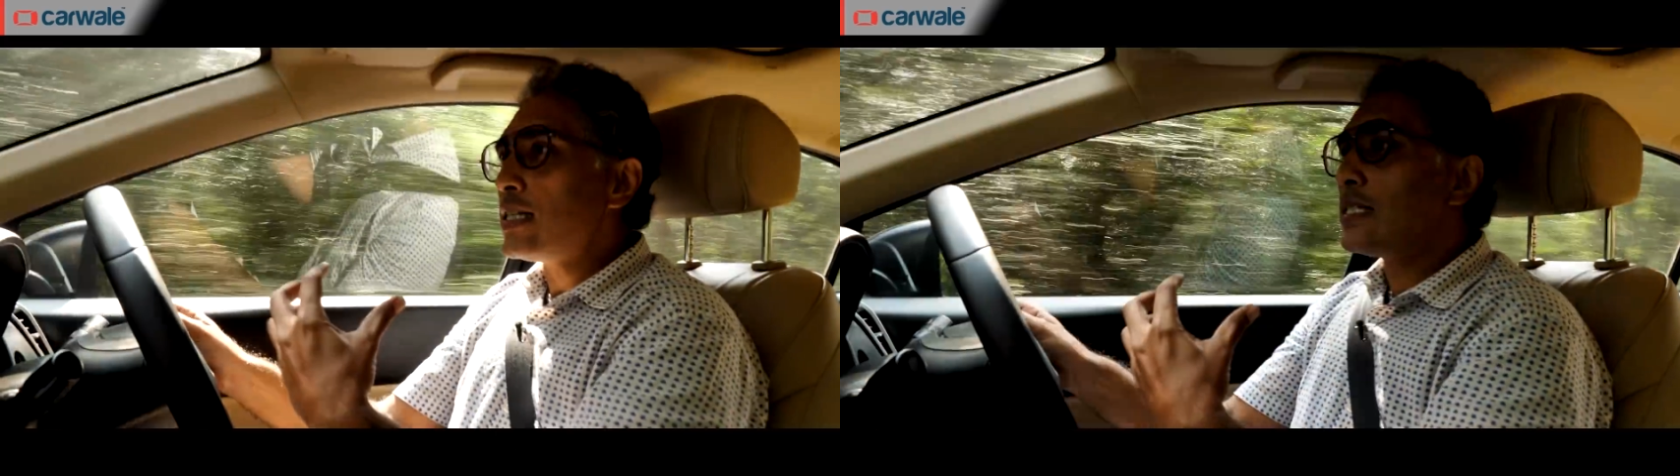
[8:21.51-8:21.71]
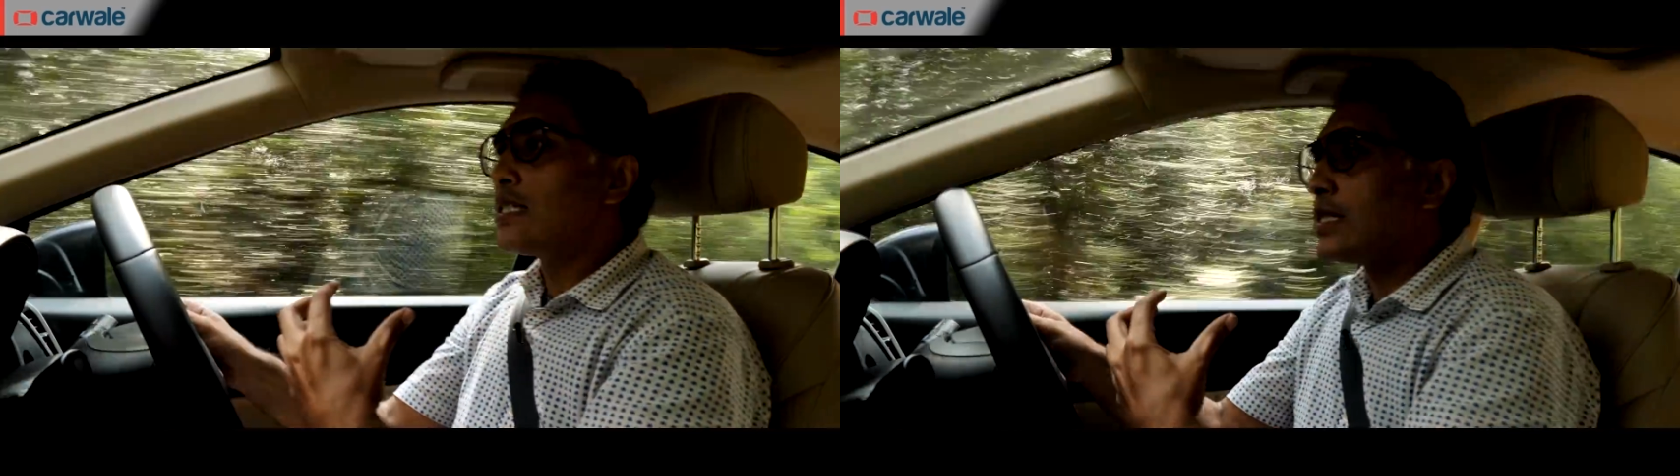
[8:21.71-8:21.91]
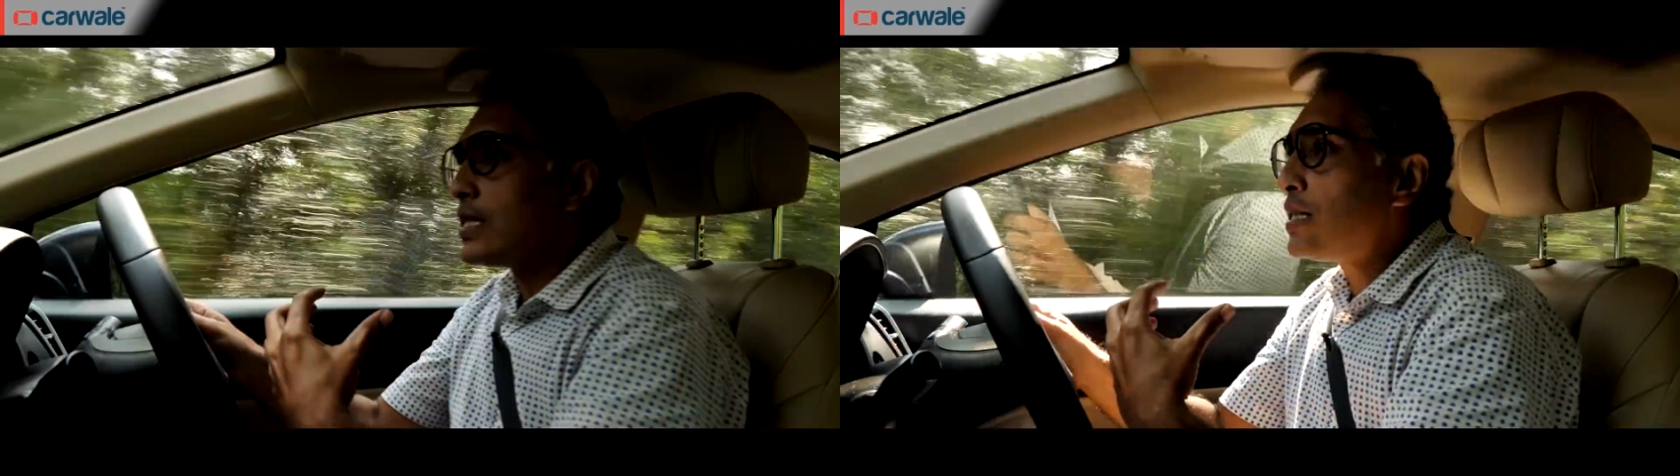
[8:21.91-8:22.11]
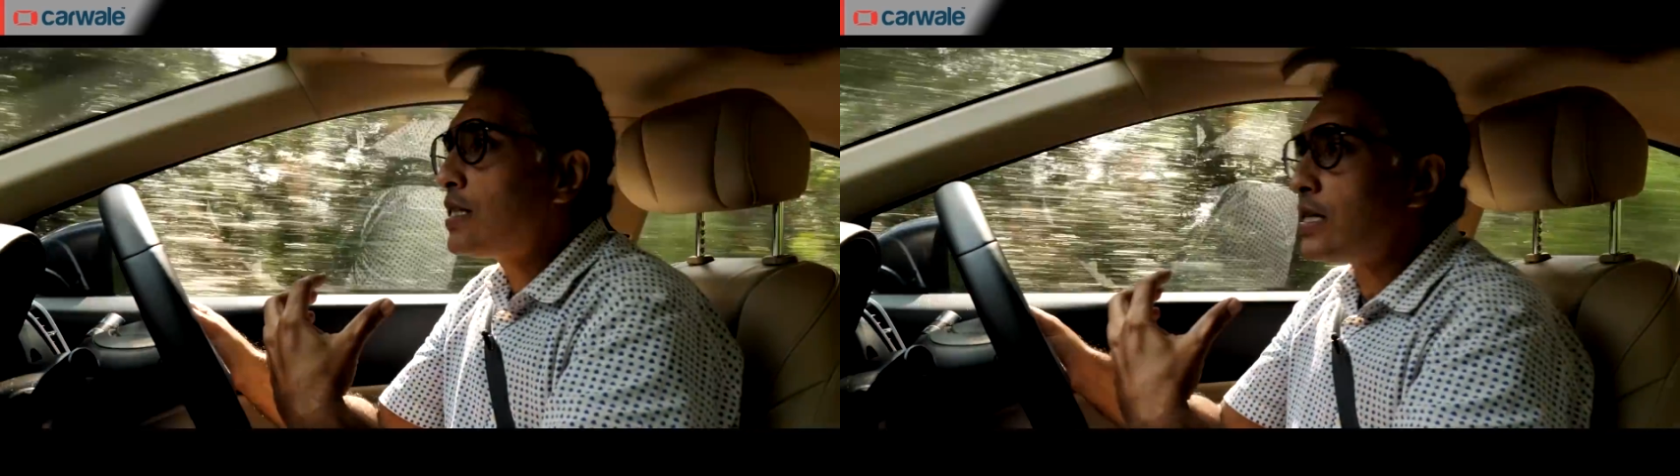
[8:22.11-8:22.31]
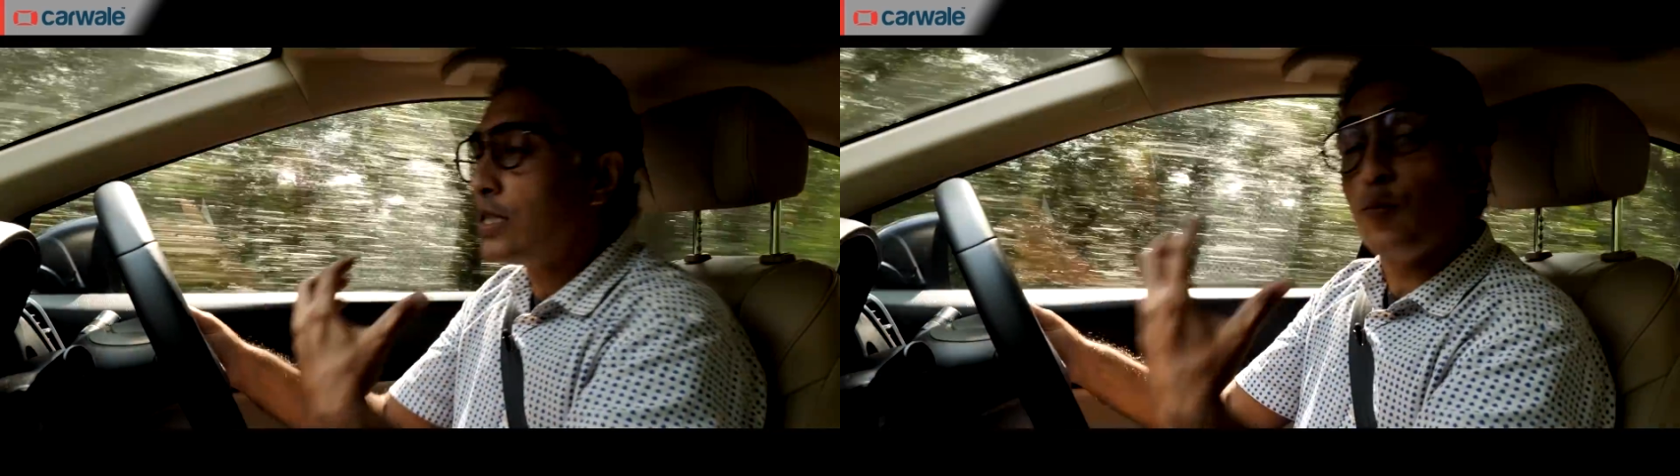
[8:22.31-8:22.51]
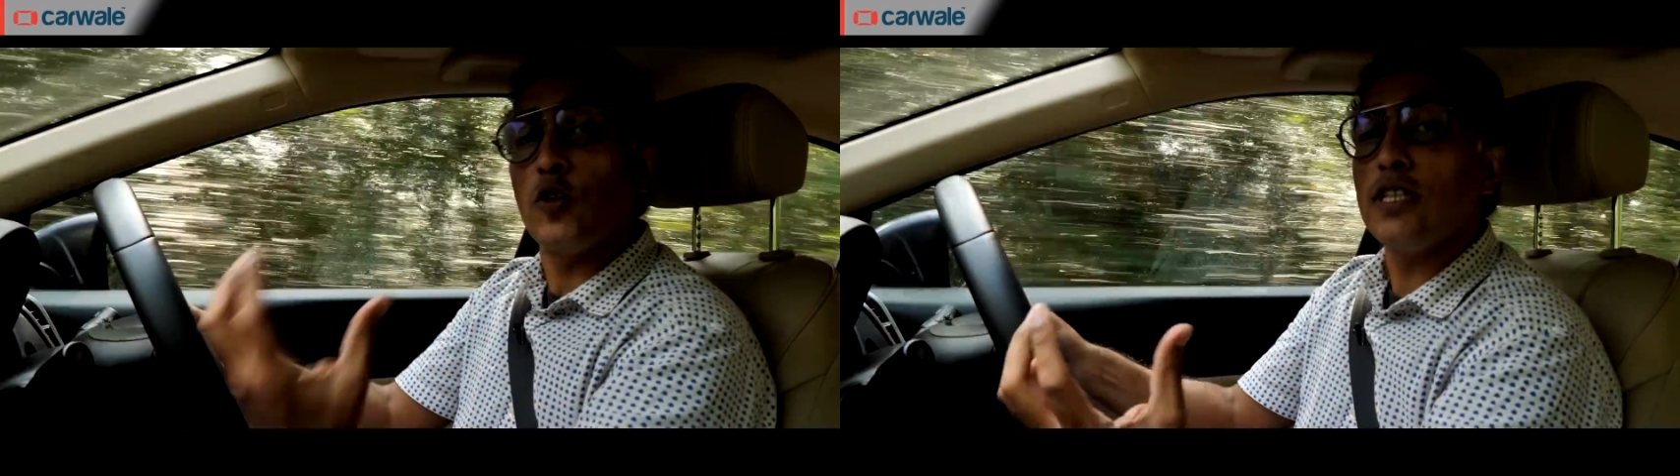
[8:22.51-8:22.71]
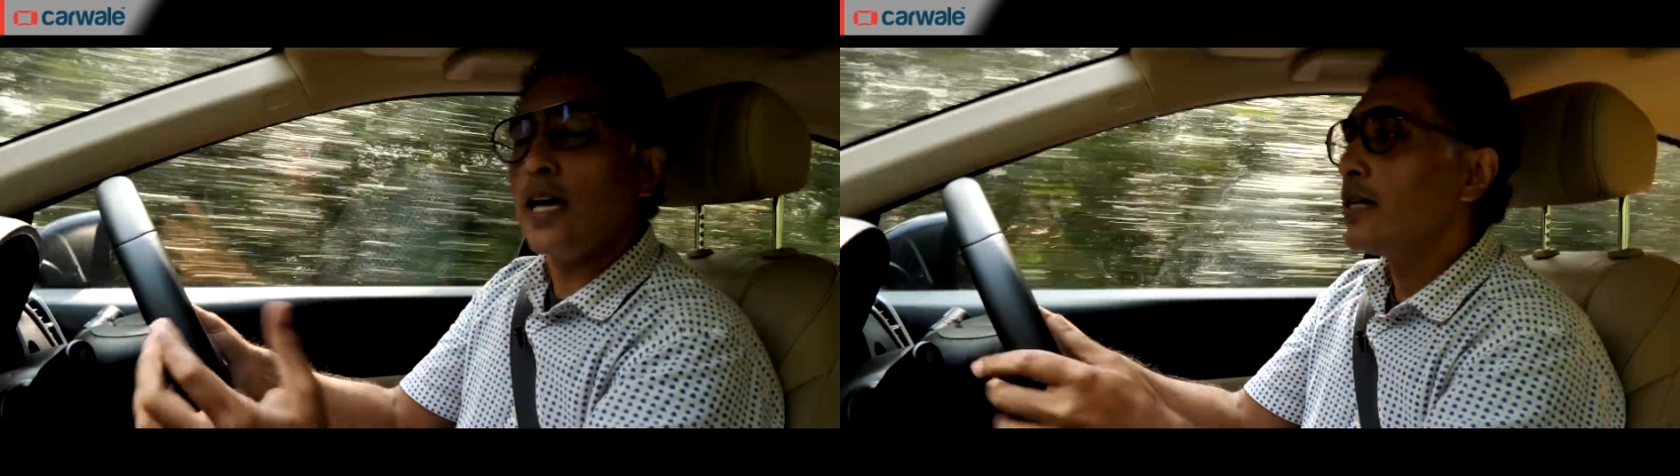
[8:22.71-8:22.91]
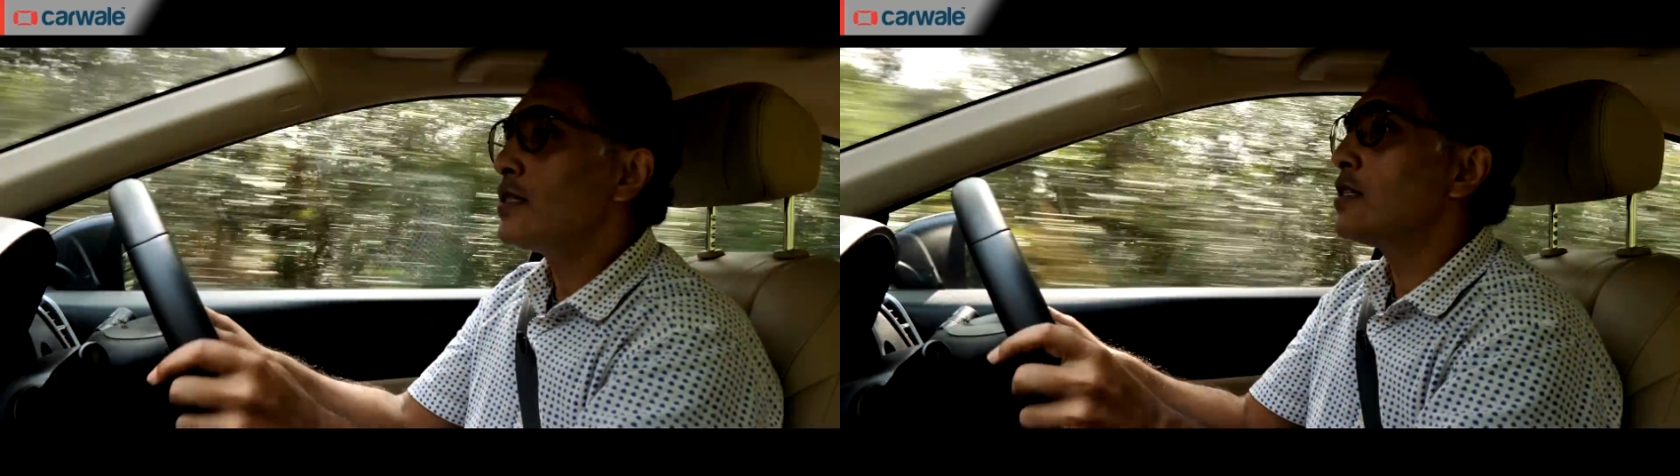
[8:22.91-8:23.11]
it's
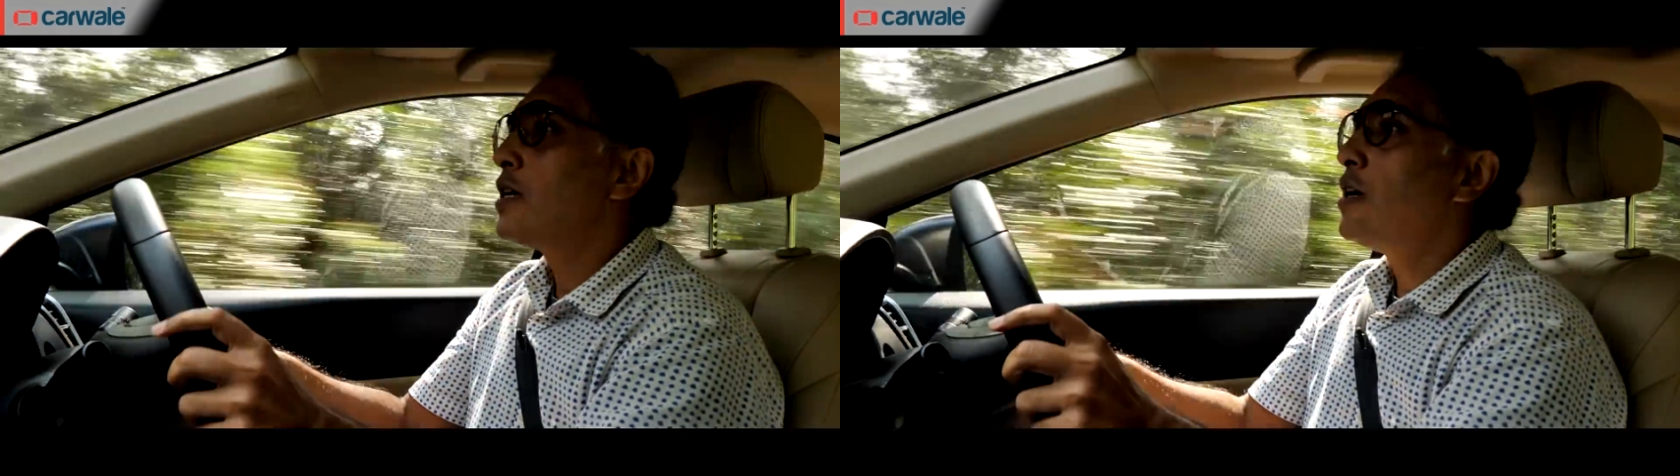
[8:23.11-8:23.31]
precise,